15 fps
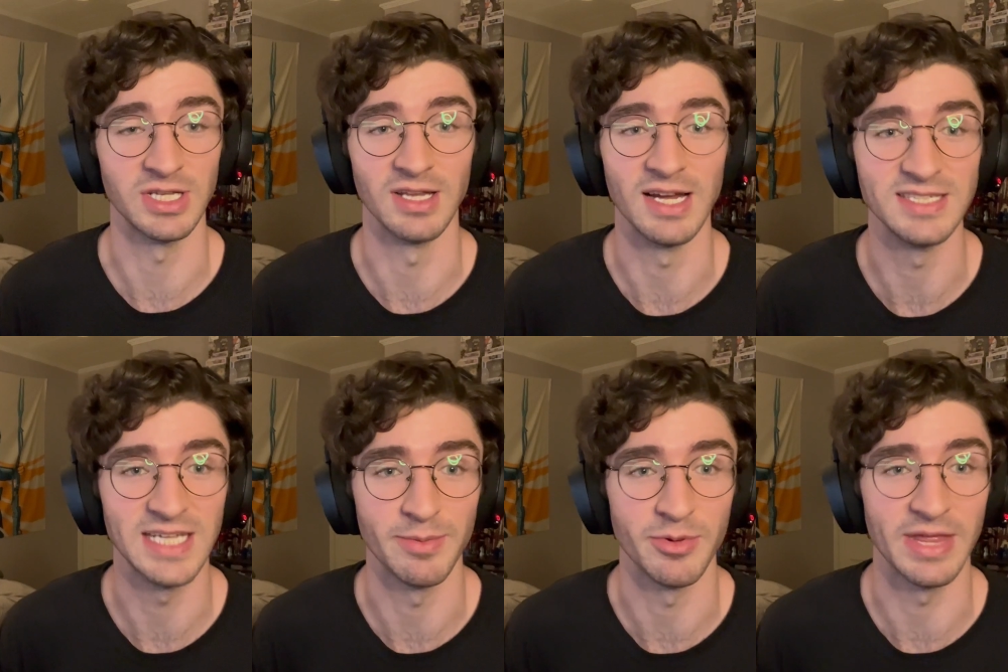
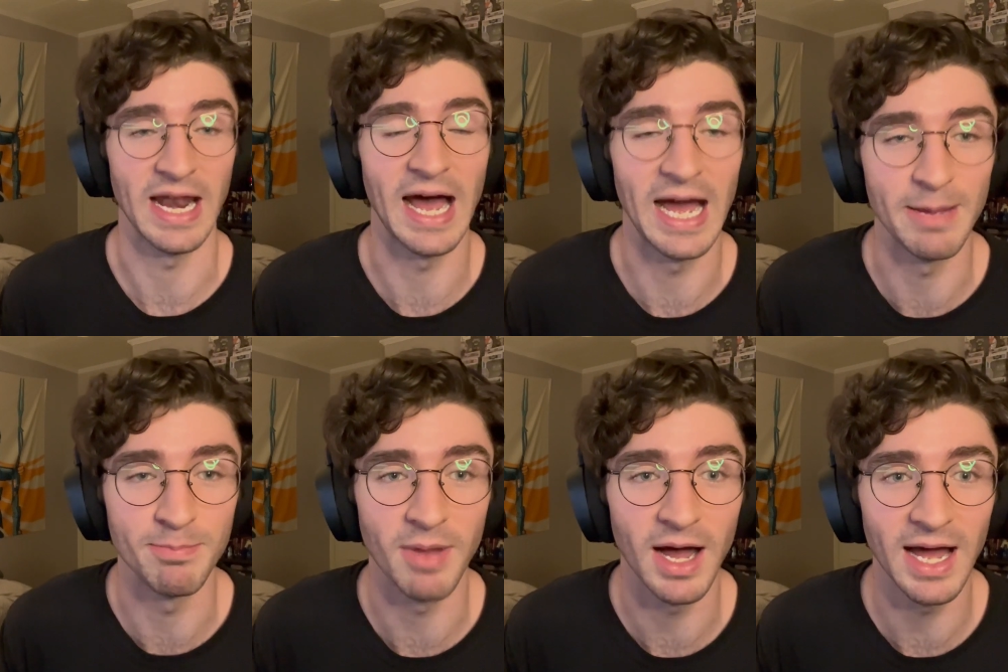lightsaber that I
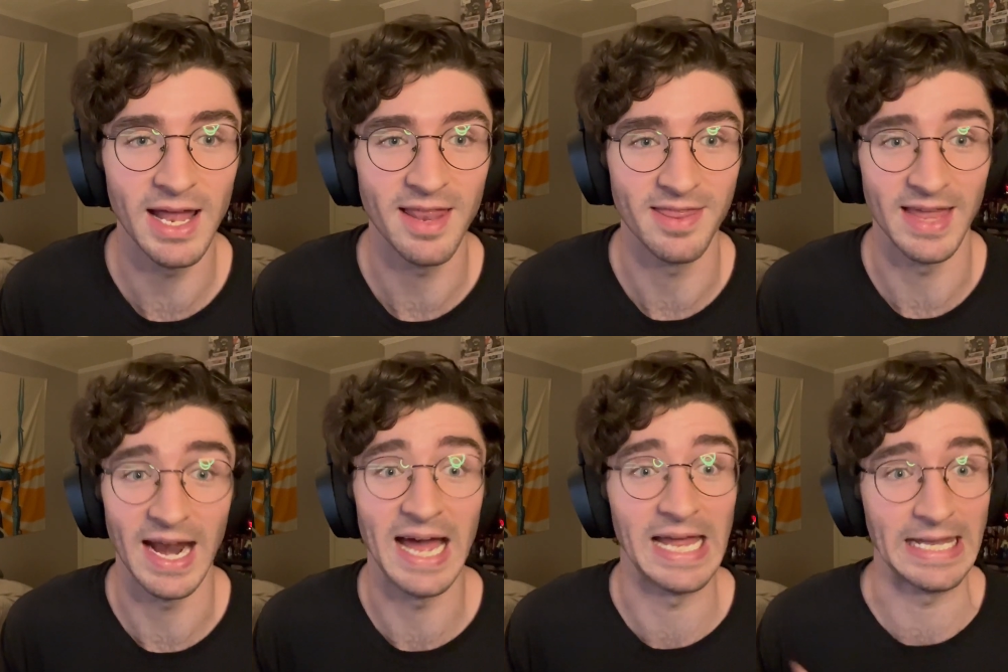bought,
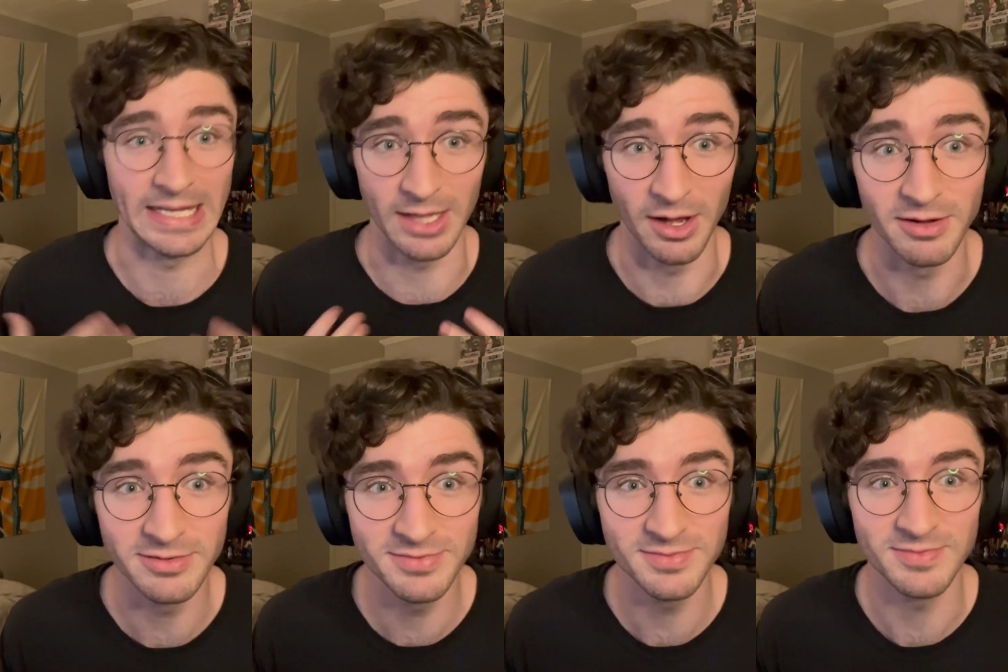that I
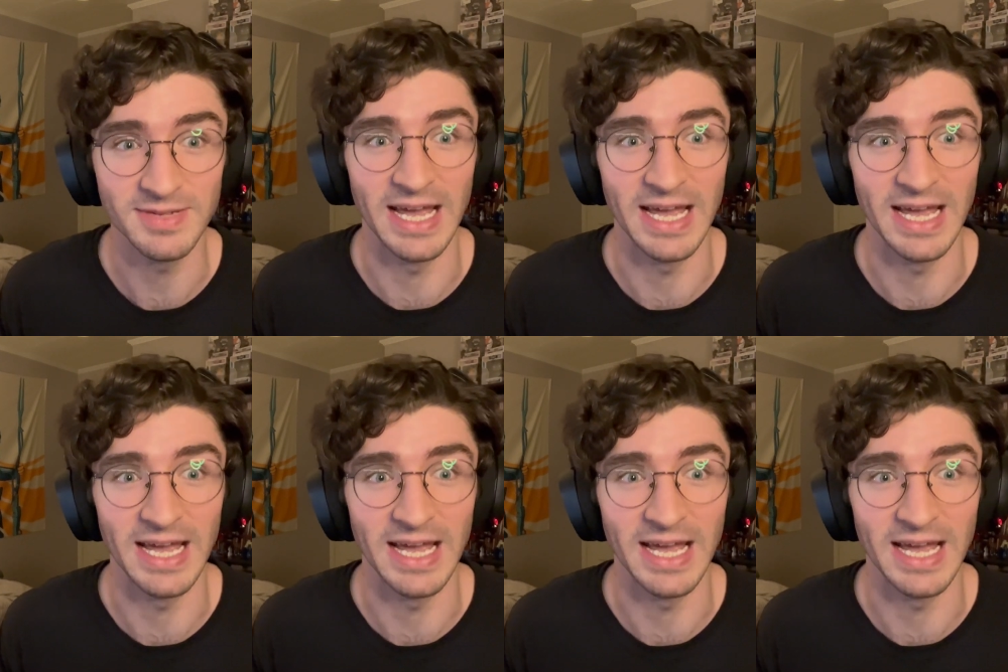love,